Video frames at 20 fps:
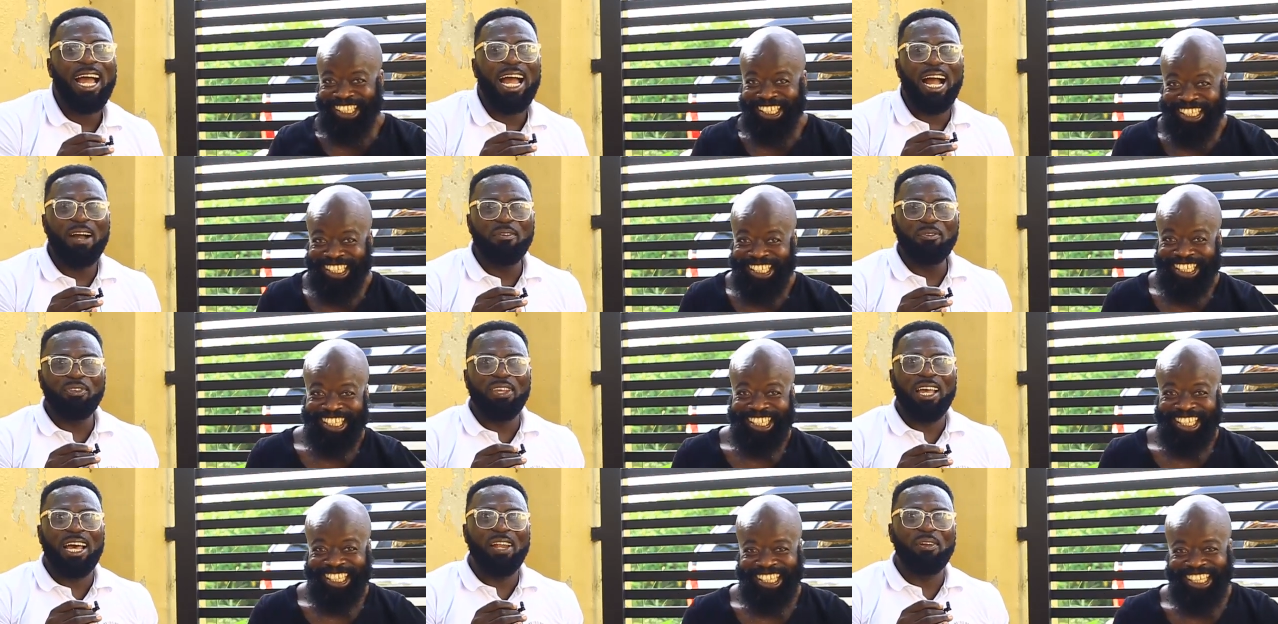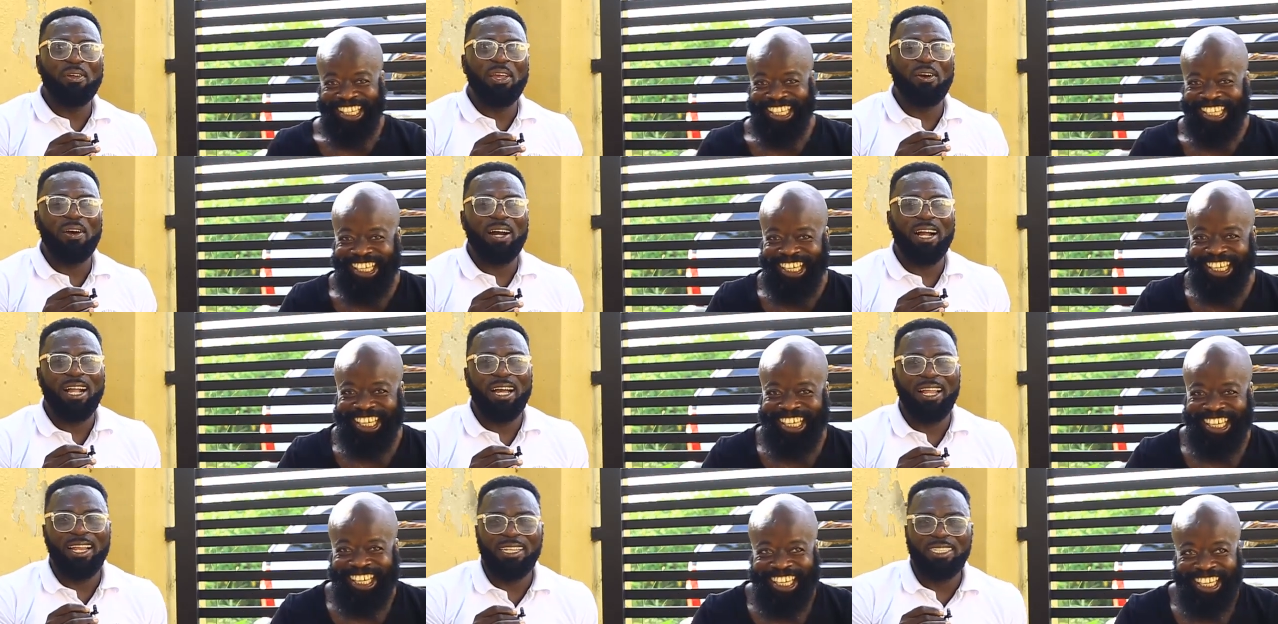Speaker 1: I'm saying I don't know
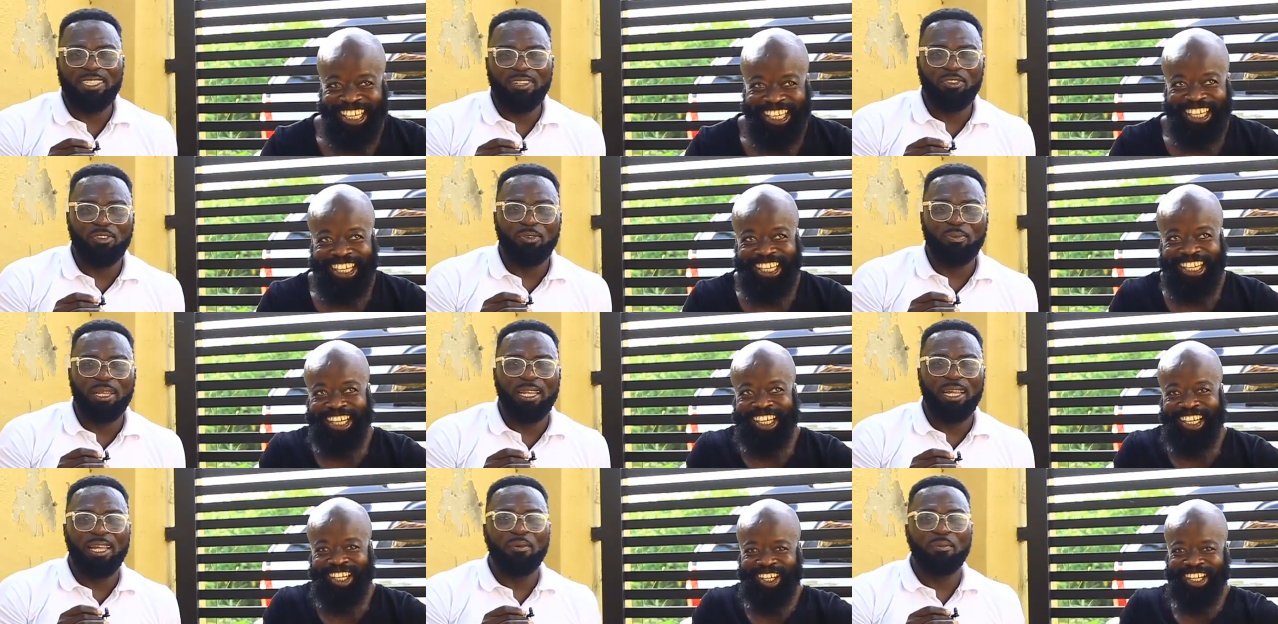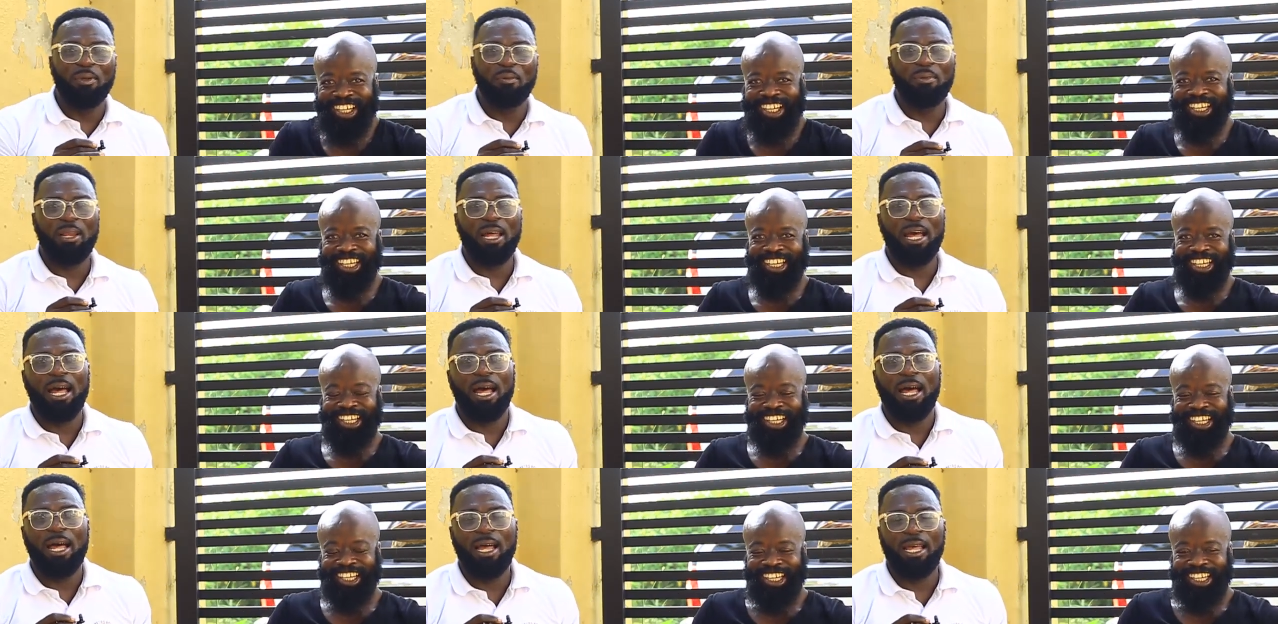One Ghana TV me ne
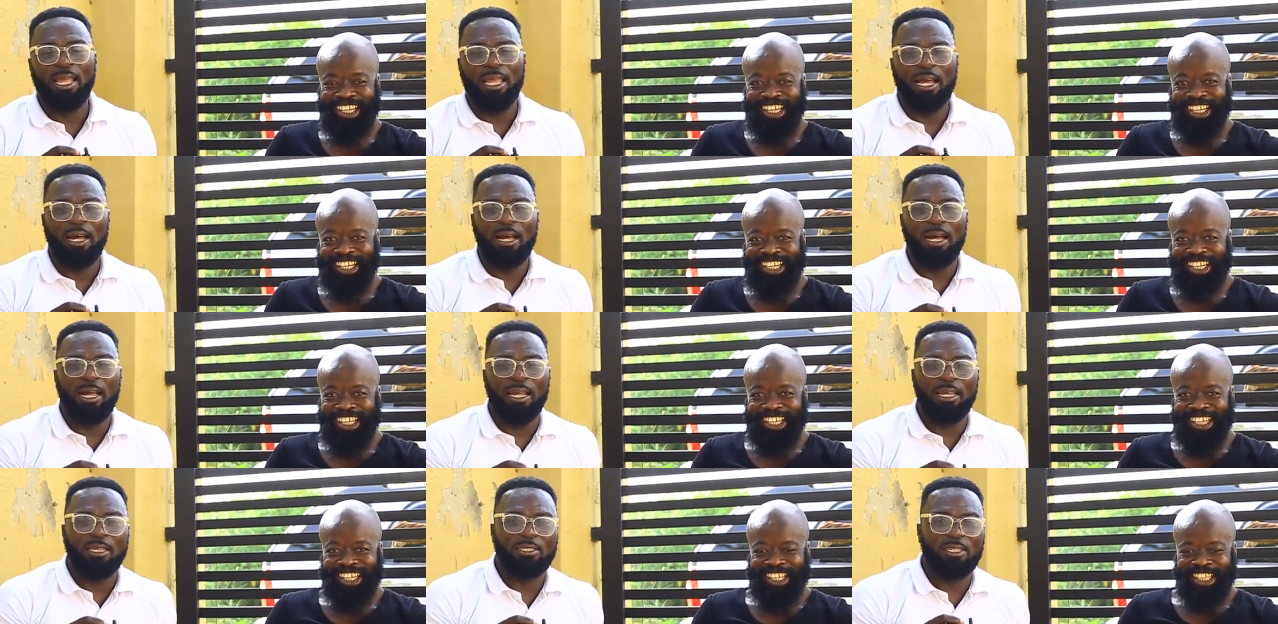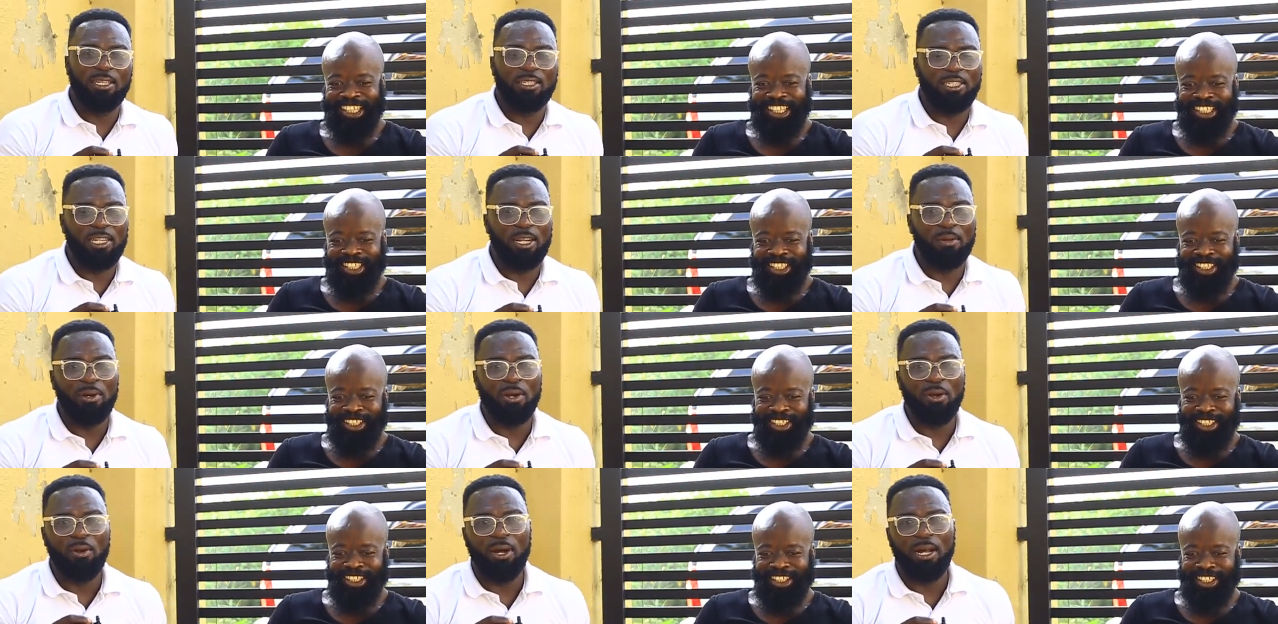bebra aya such
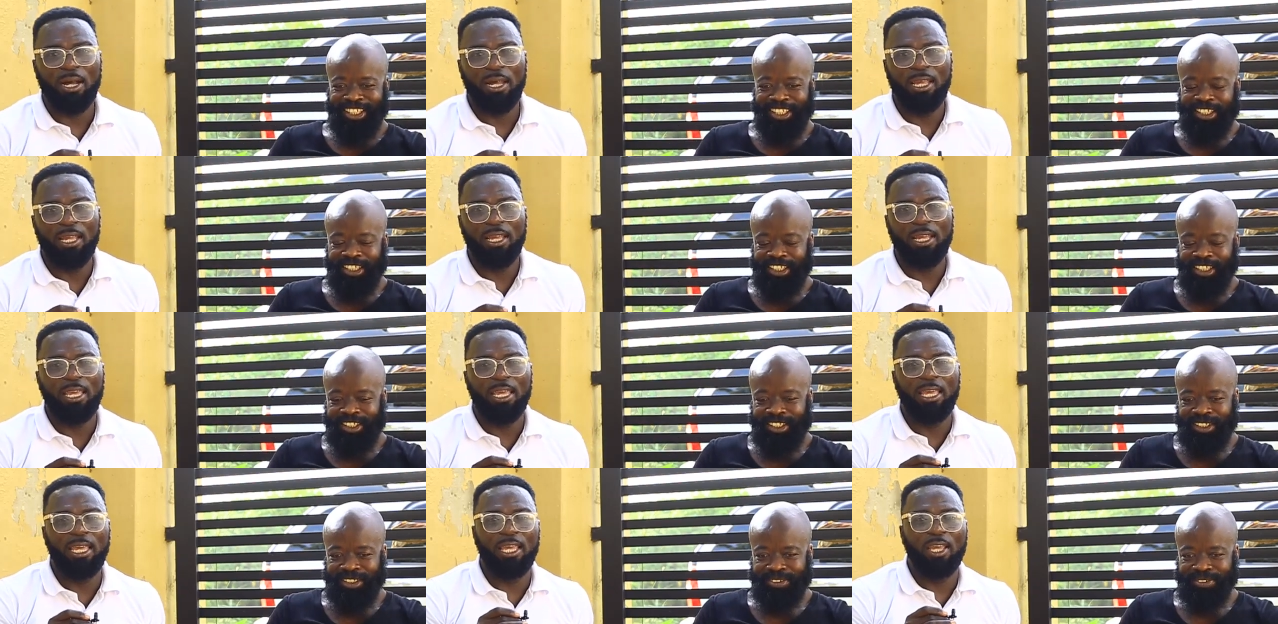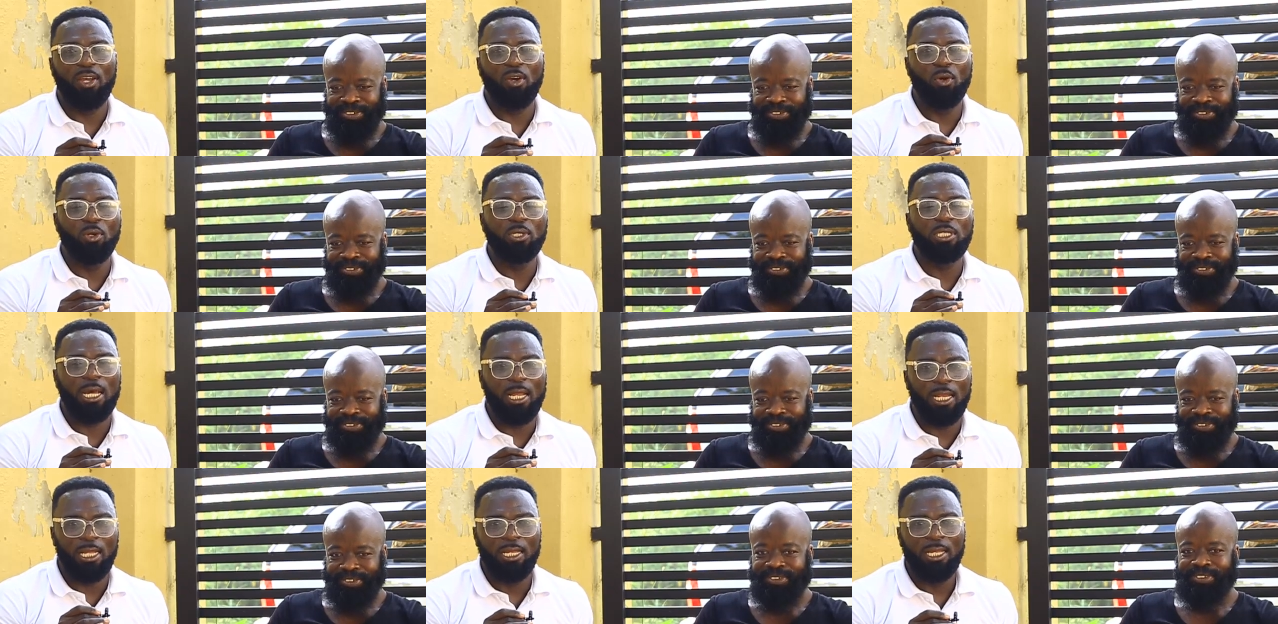man kwa aka
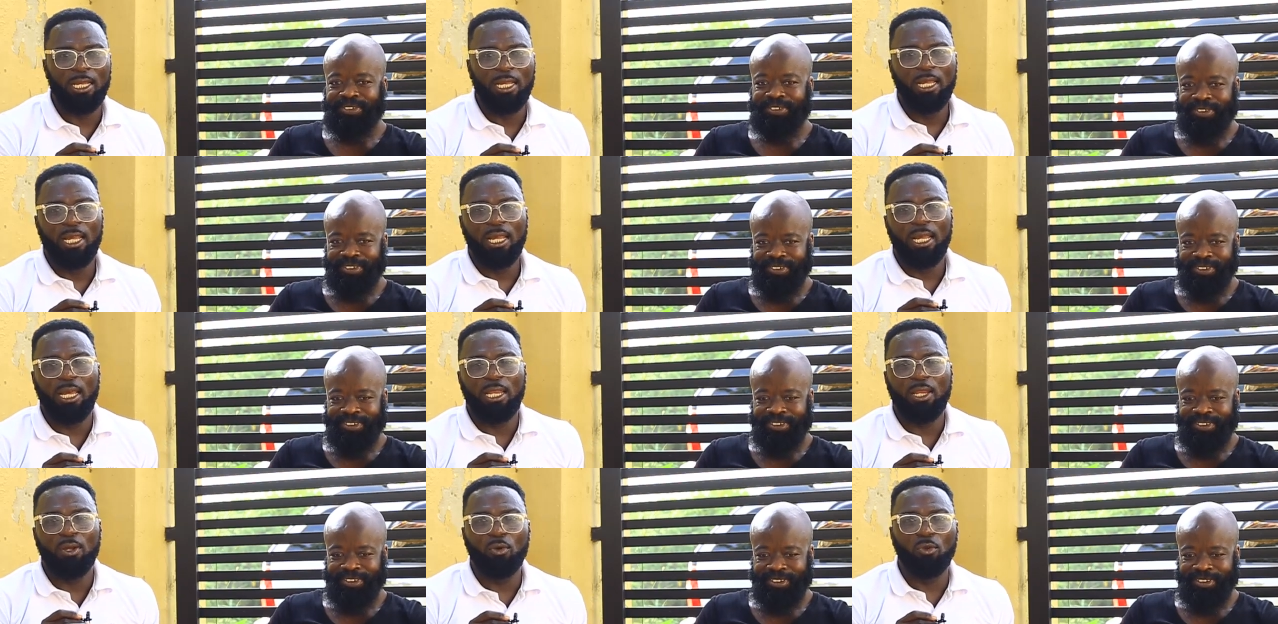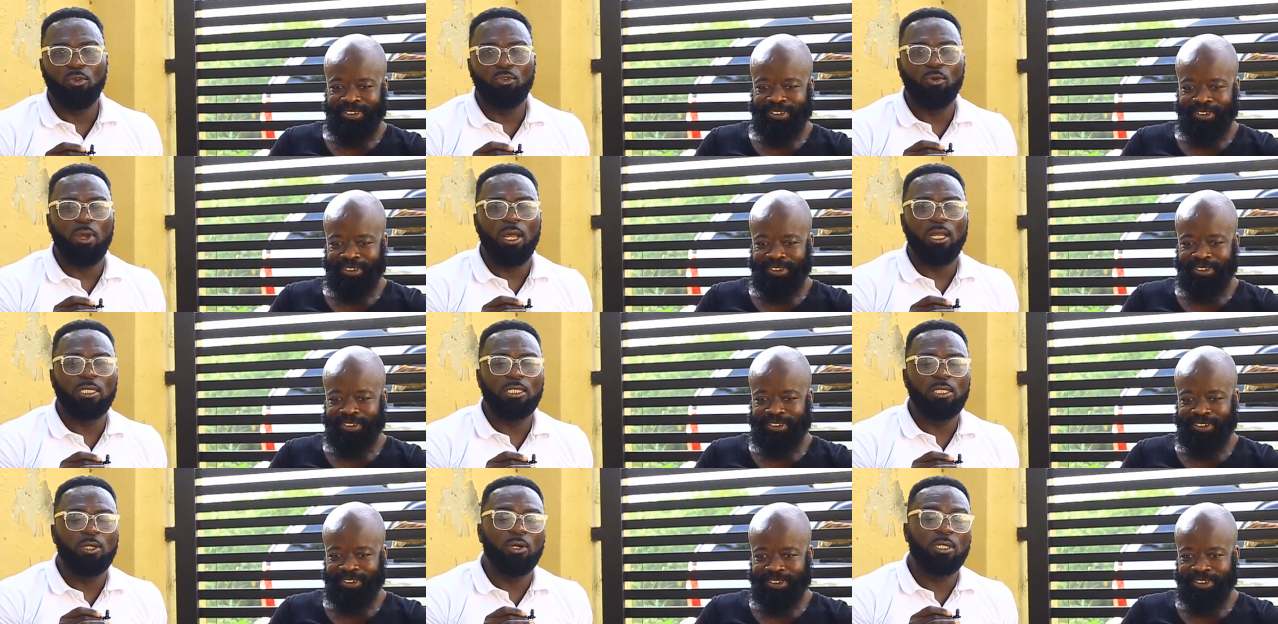Otali and egusua
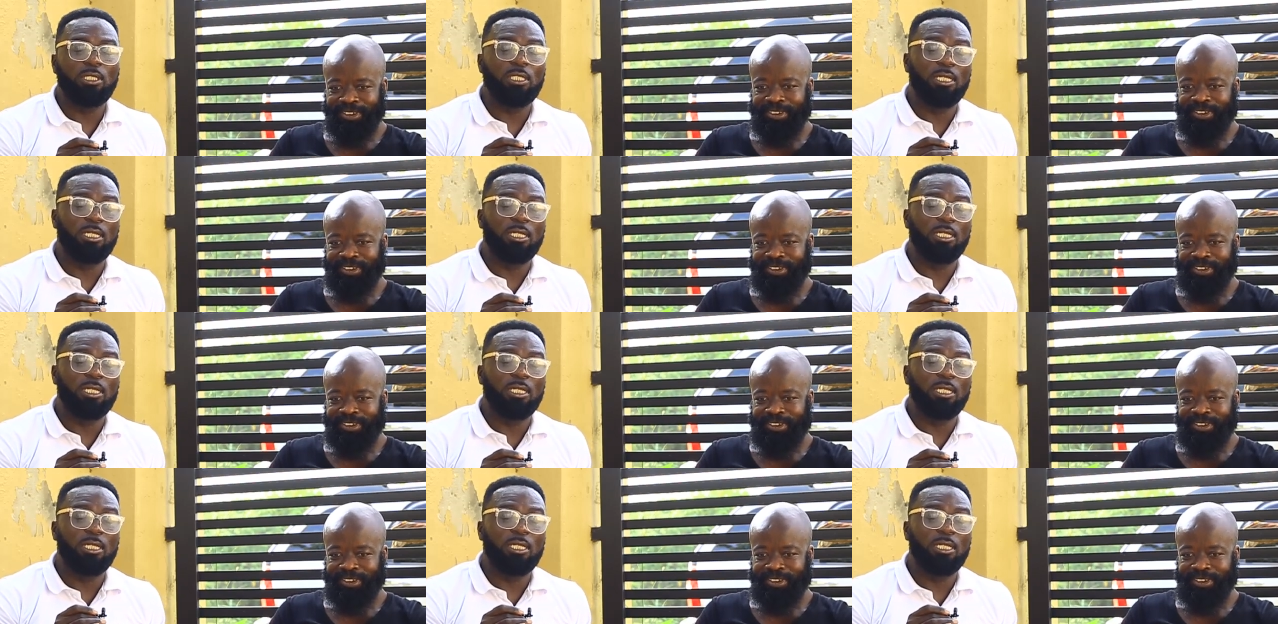is your